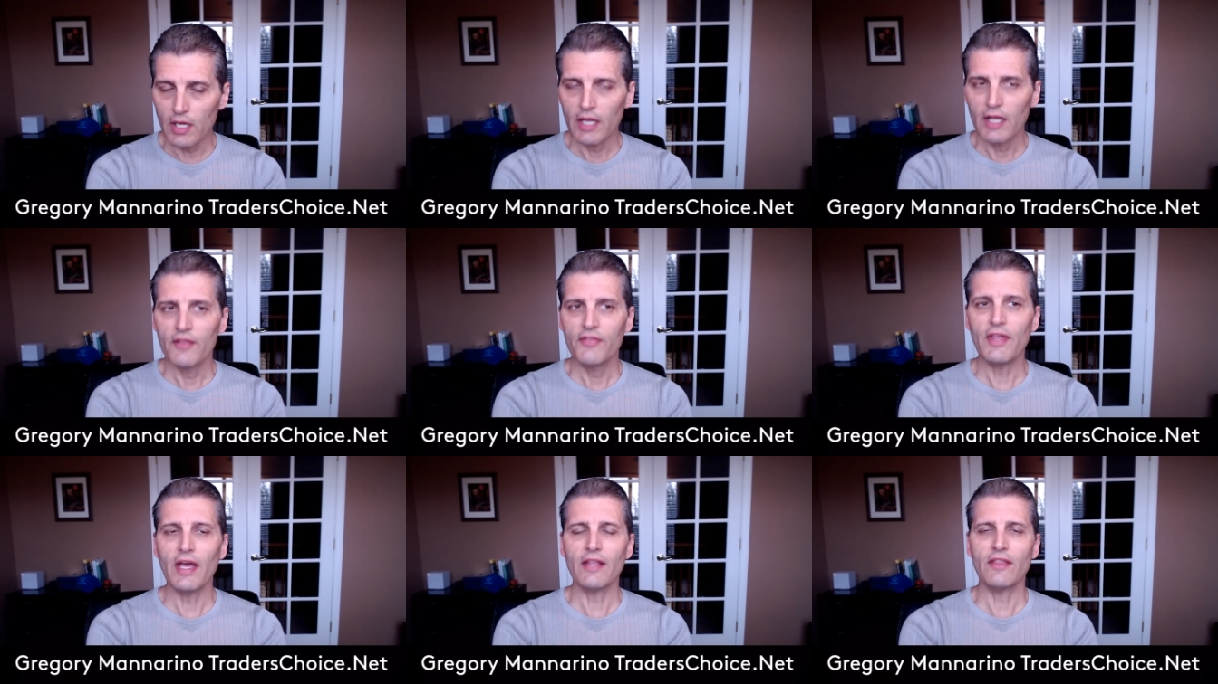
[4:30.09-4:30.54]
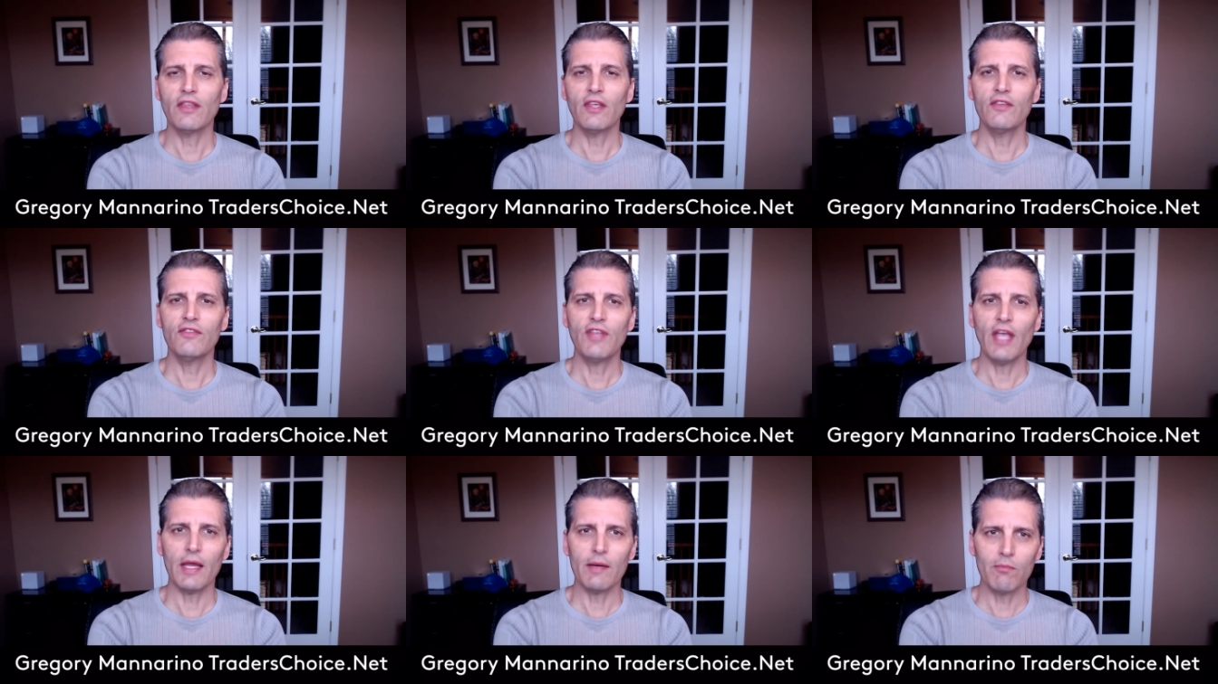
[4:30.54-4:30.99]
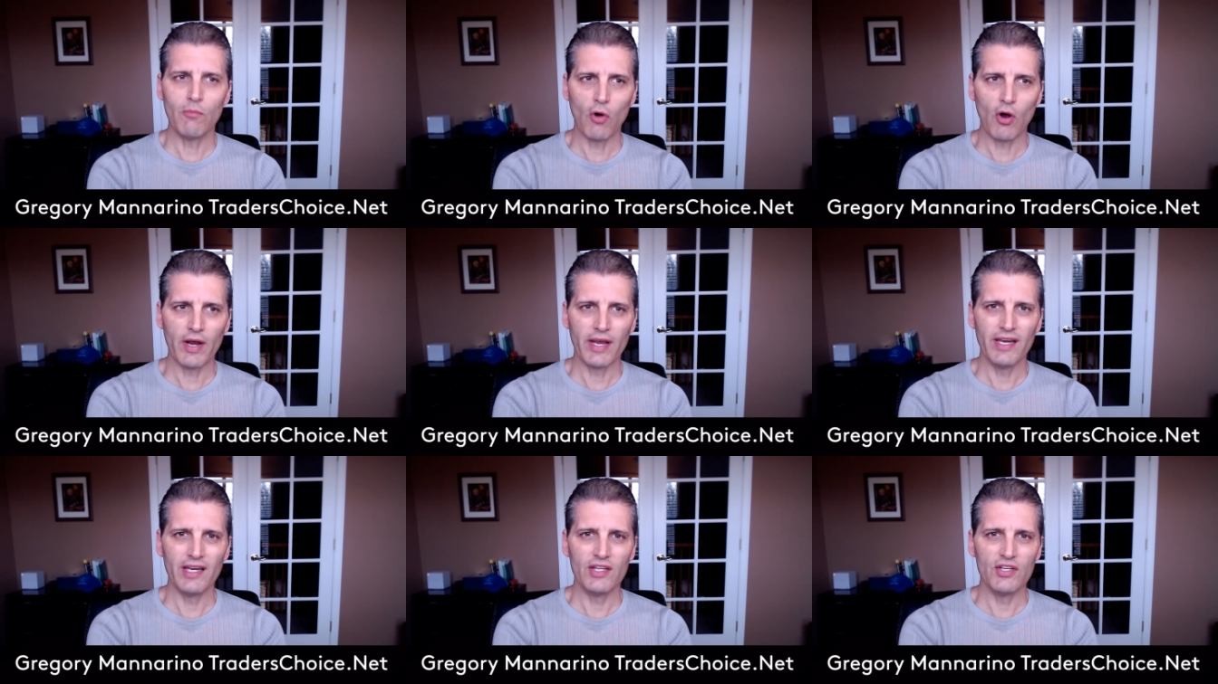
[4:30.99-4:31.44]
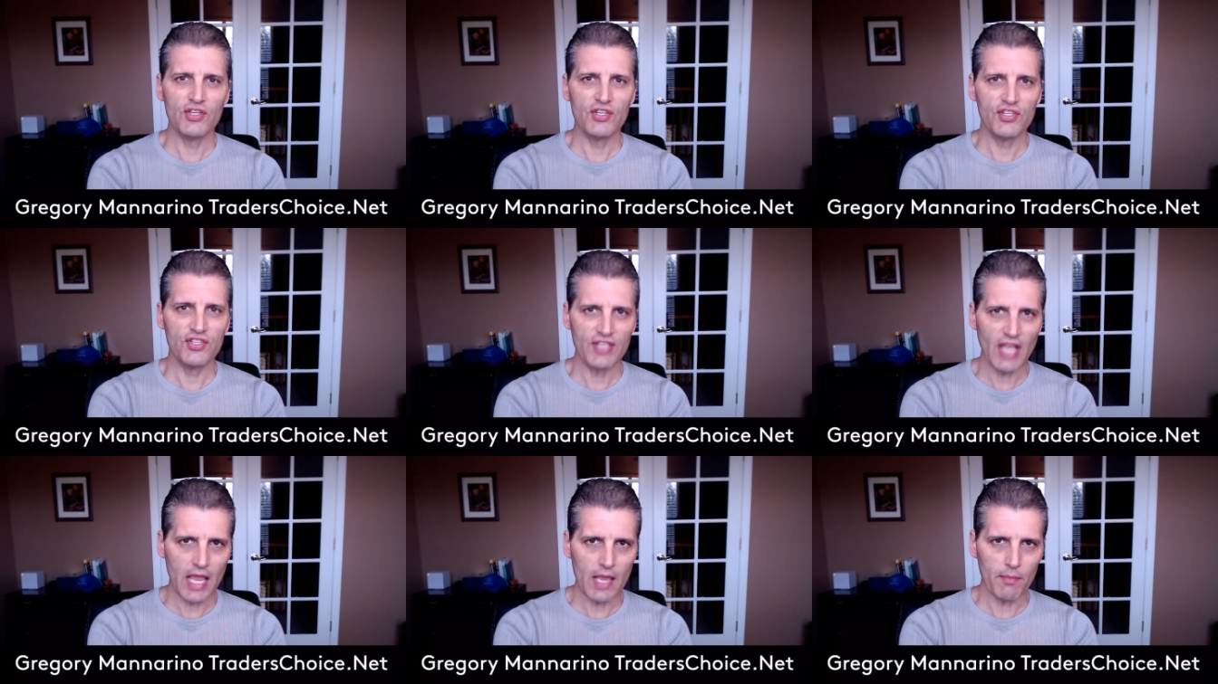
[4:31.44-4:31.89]
that the debt market is
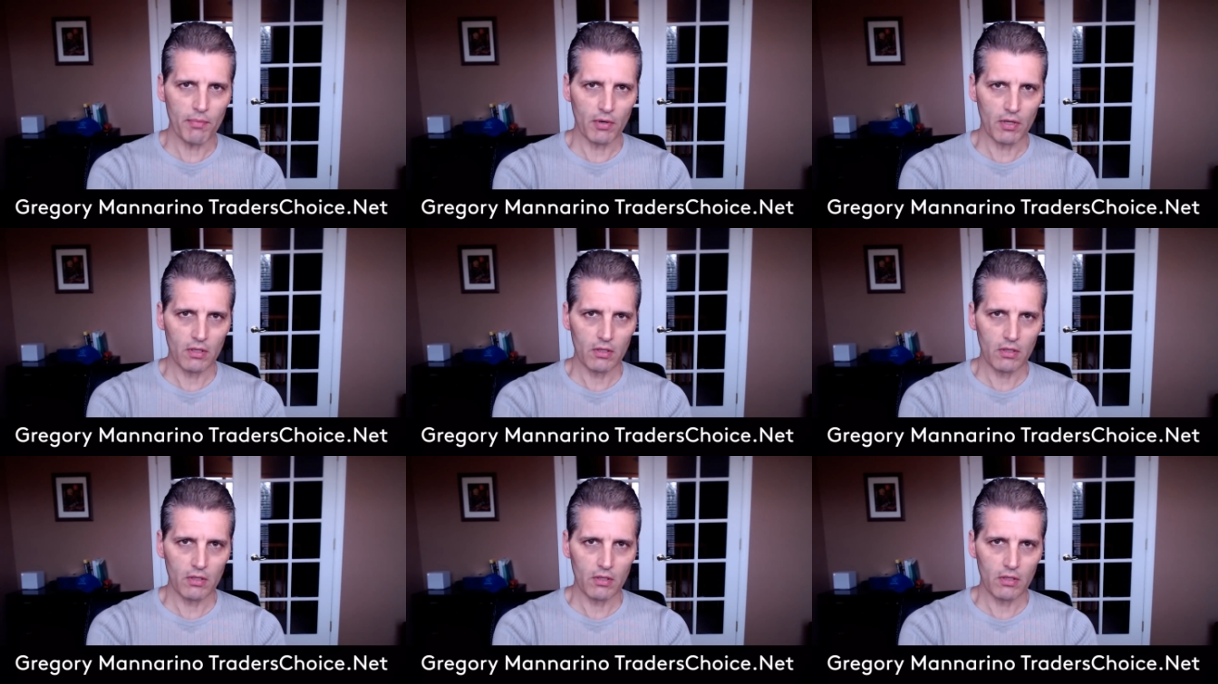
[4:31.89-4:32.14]
stable,